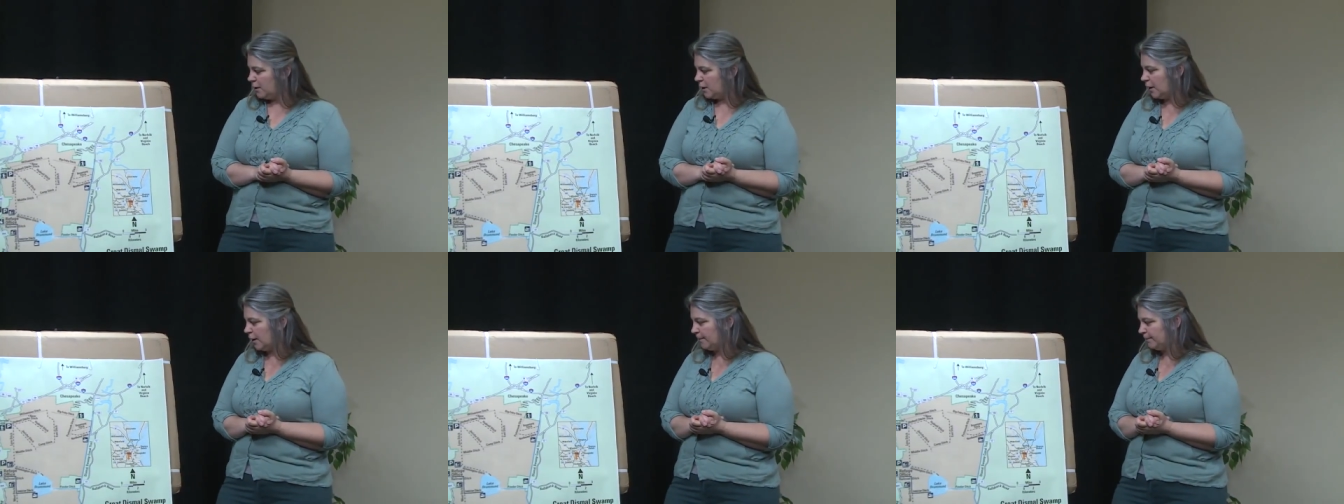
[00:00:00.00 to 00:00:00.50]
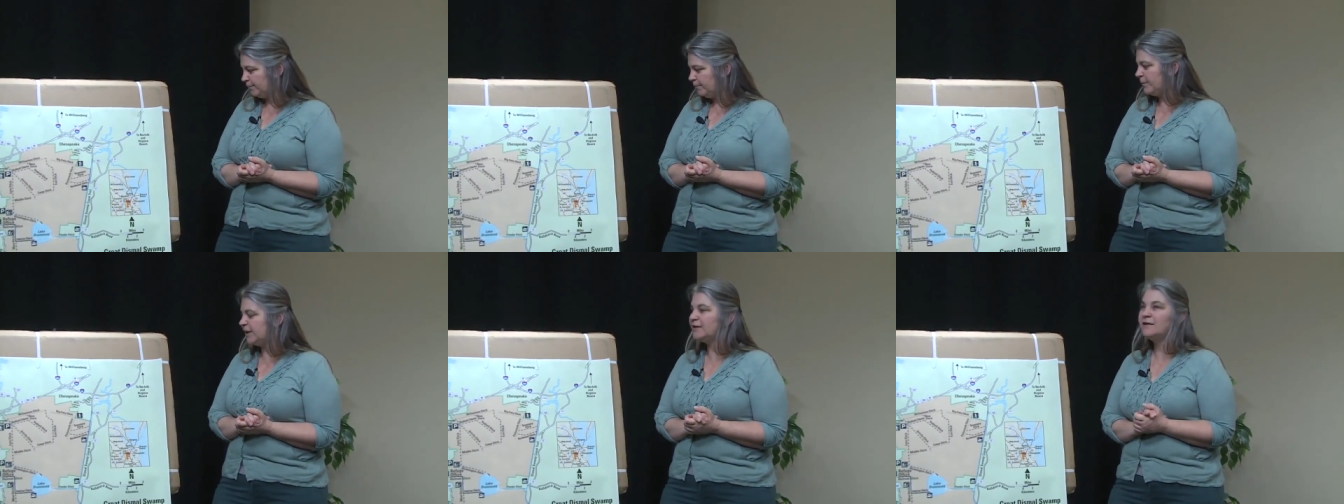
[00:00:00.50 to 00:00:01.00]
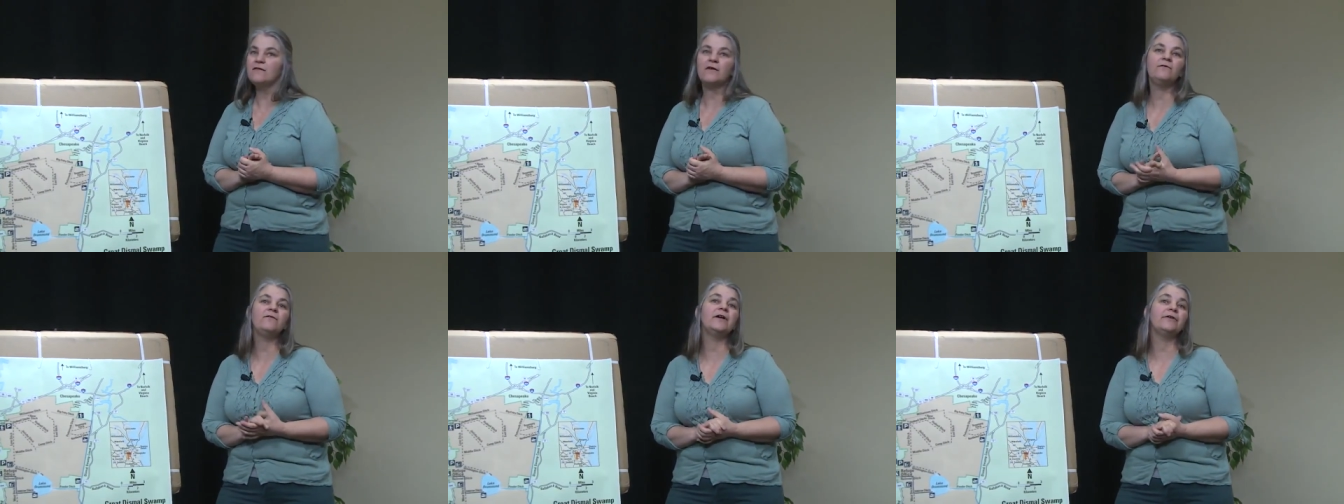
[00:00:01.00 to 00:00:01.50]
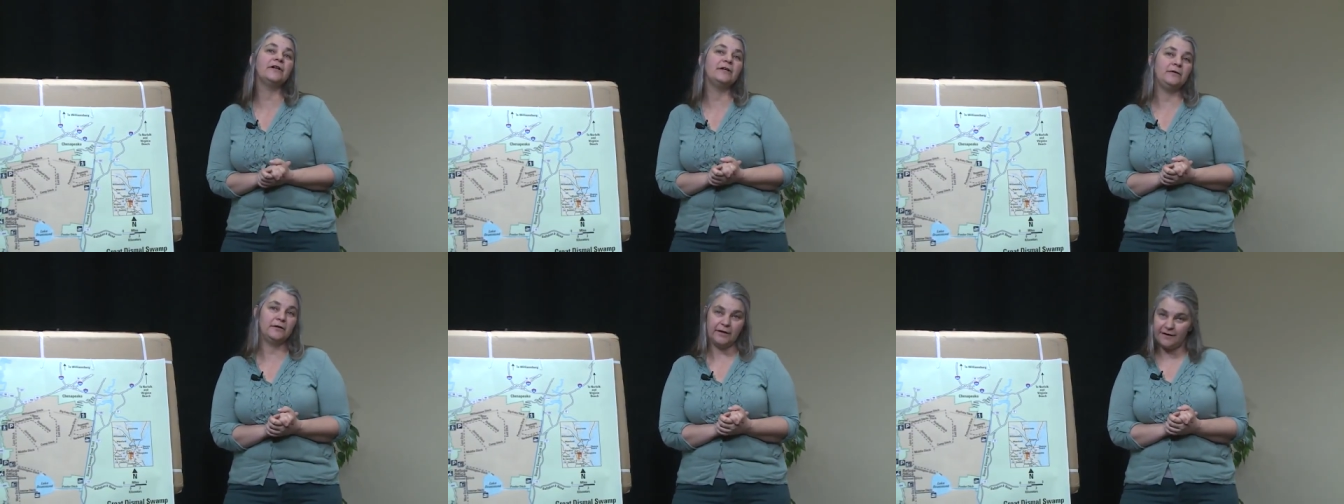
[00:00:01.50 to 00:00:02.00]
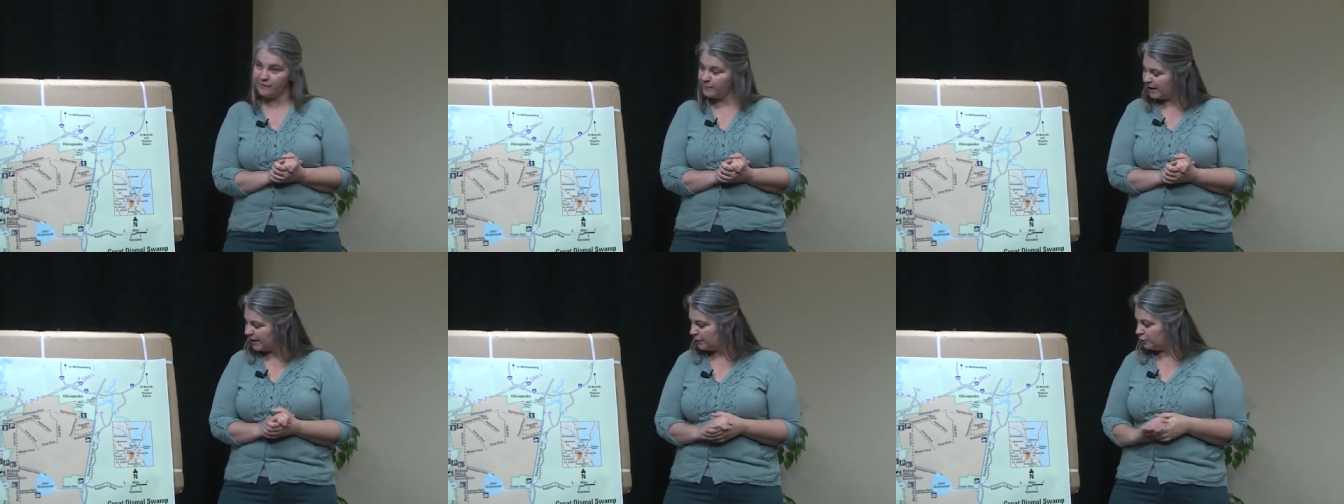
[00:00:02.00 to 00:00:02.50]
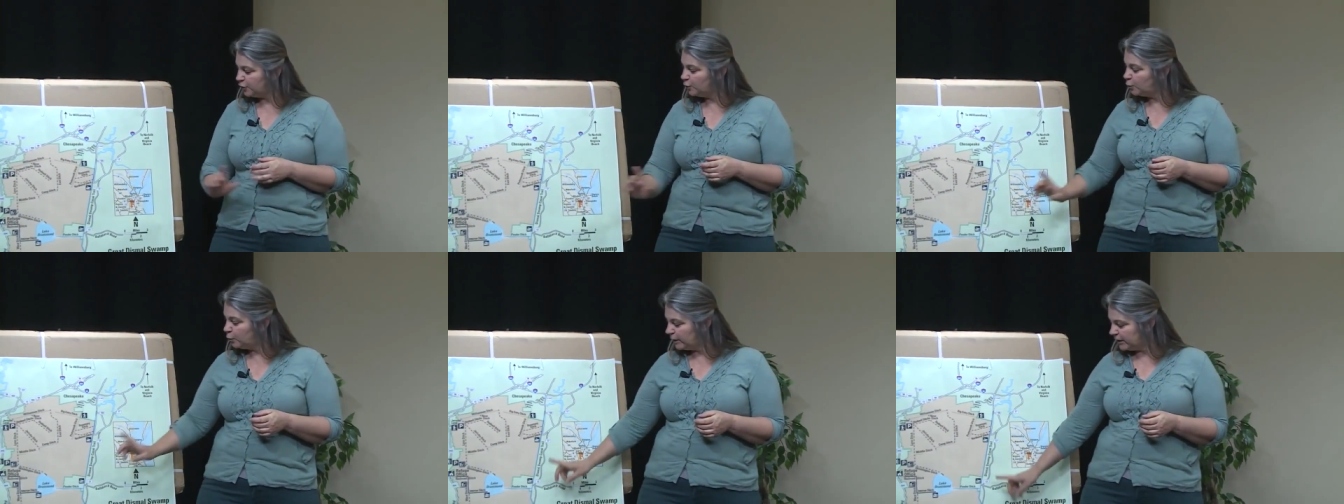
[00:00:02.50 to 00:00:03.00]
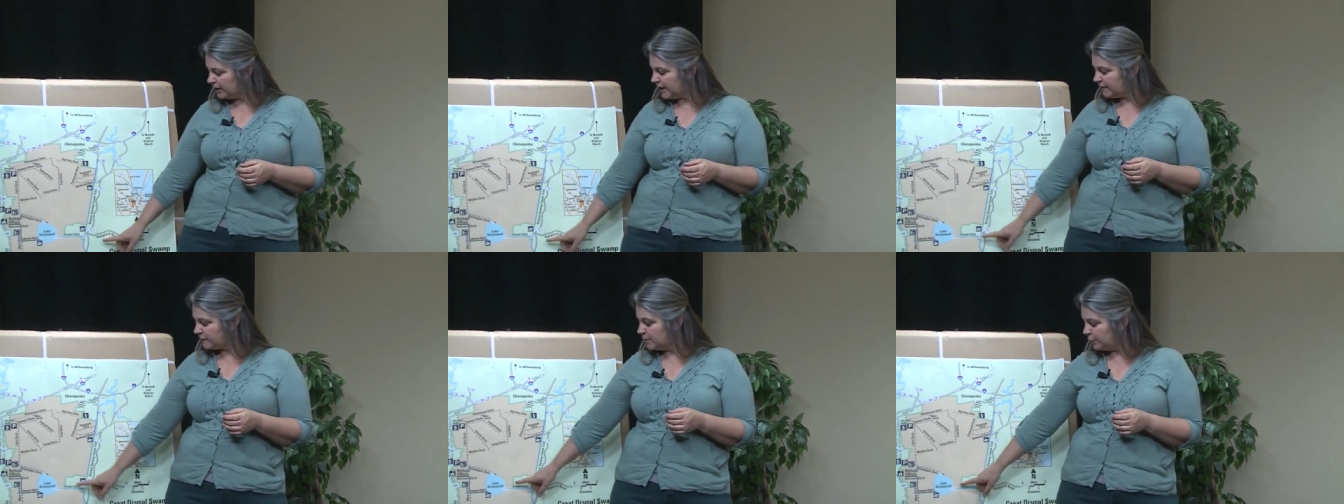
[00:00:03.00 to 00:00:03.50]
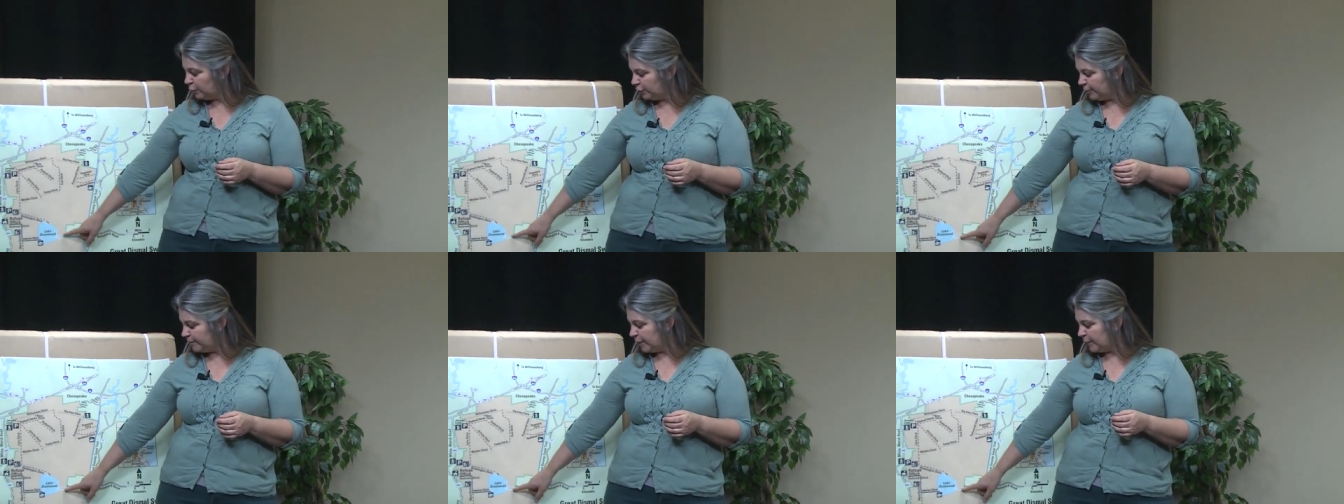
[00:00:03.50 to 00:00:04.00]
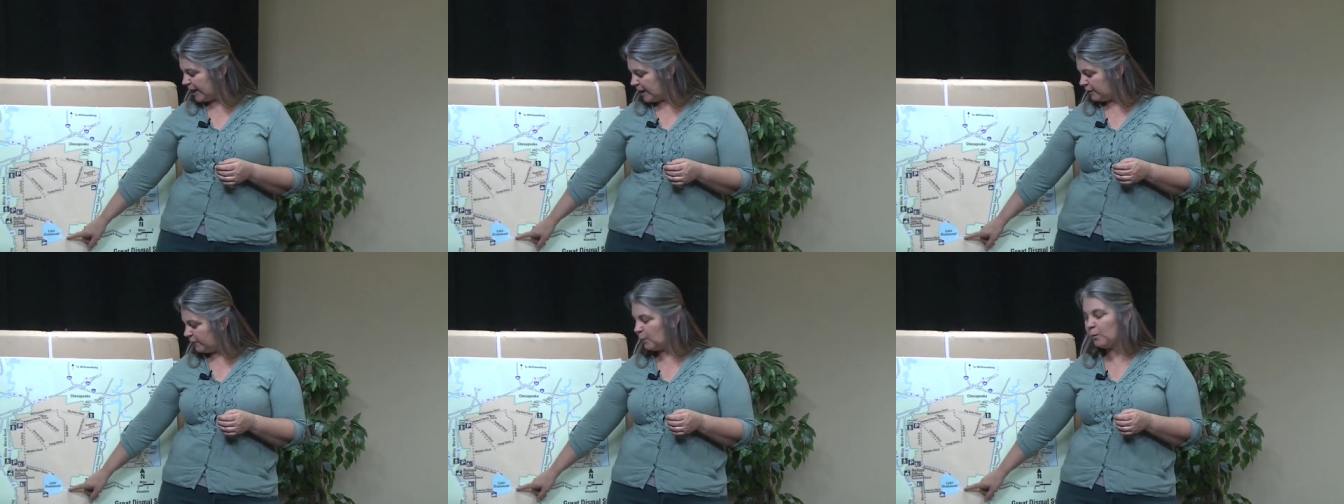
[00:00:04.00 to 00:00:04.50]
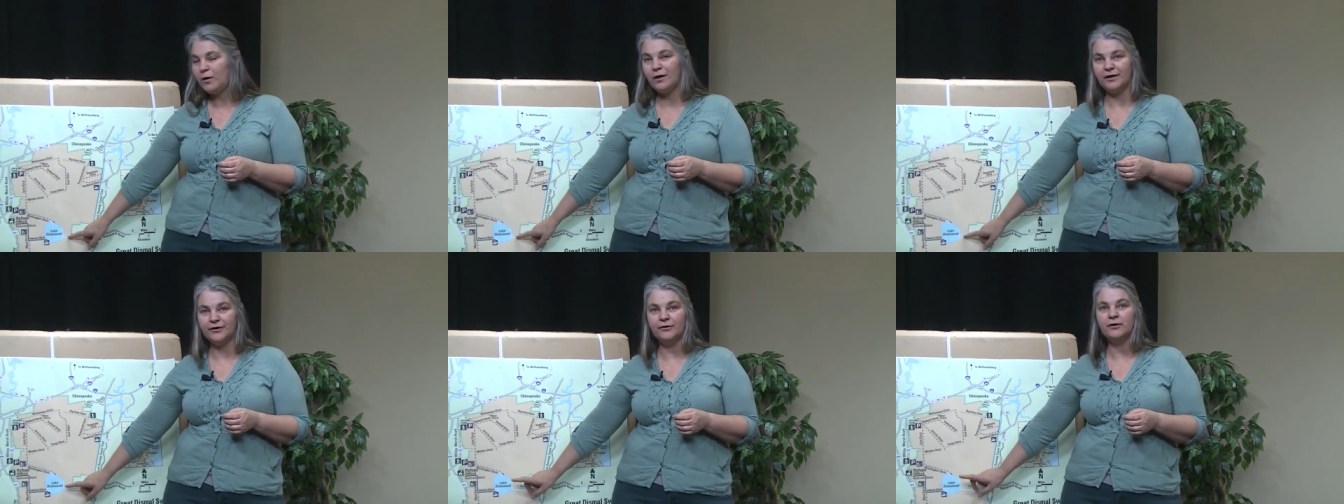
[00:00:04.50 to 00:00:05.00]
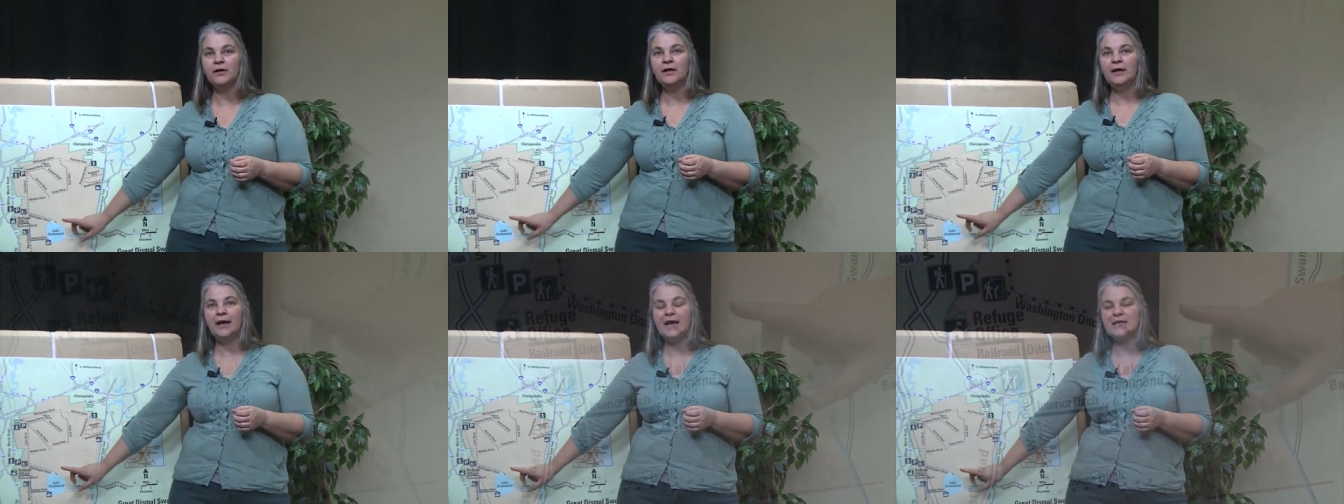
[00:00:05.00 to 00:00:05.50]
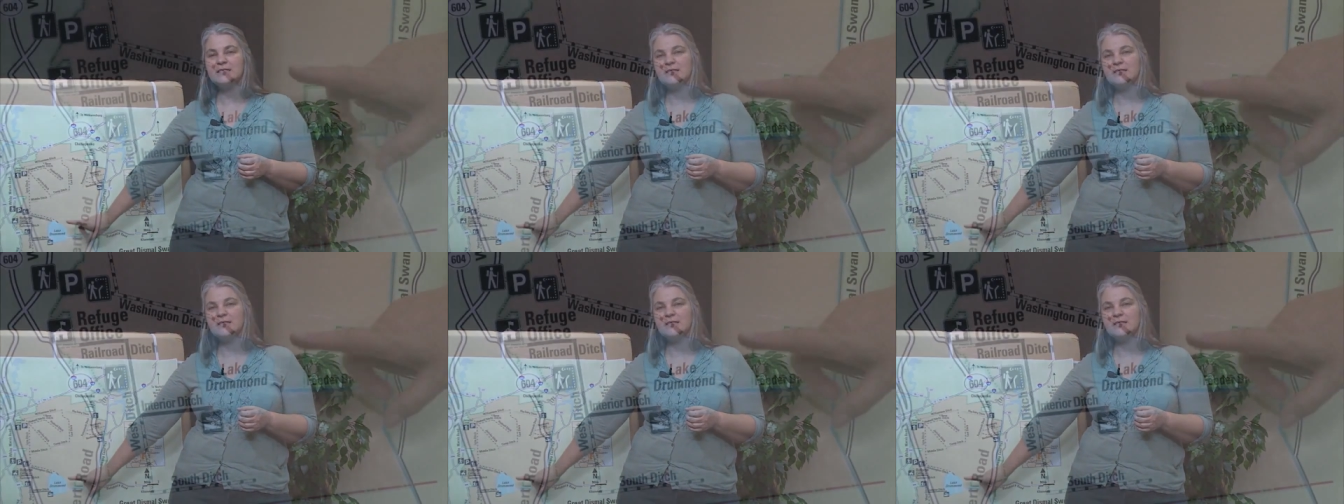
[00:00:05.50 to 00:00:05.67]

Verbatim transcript: Um, but it is a very nice paddle. You will have to pull your boat out of the water as